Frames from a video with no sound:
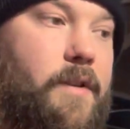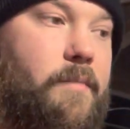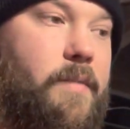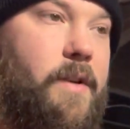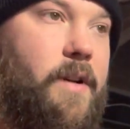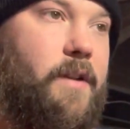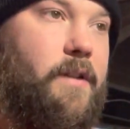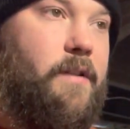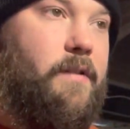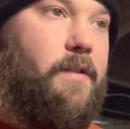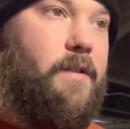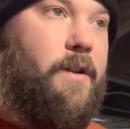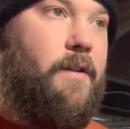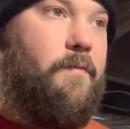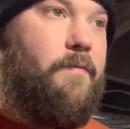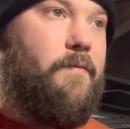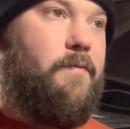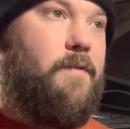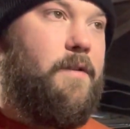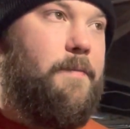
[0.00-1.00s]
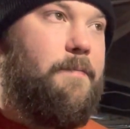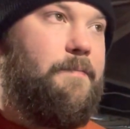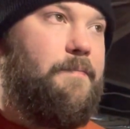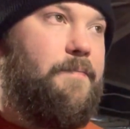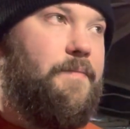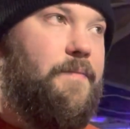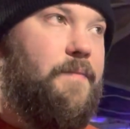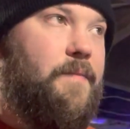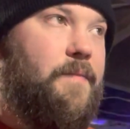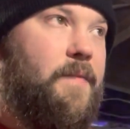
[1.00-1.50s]
to be on the lookout for.
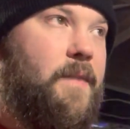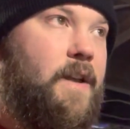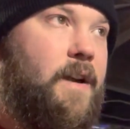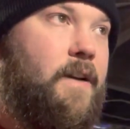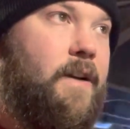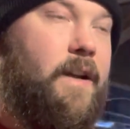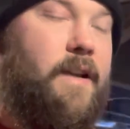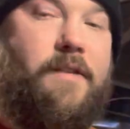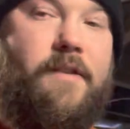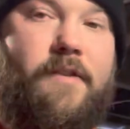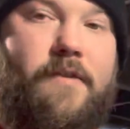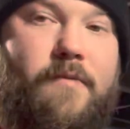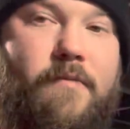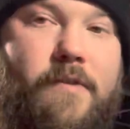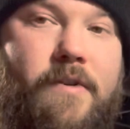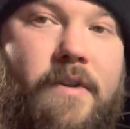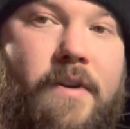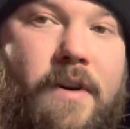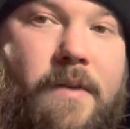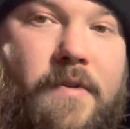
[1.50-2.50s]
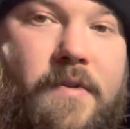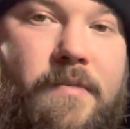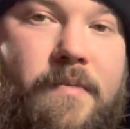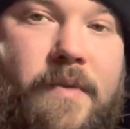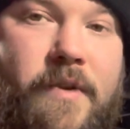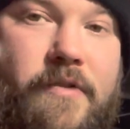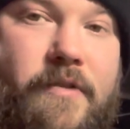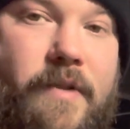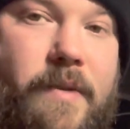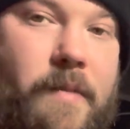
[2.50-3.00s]
Now, I guess since we're talking about specialty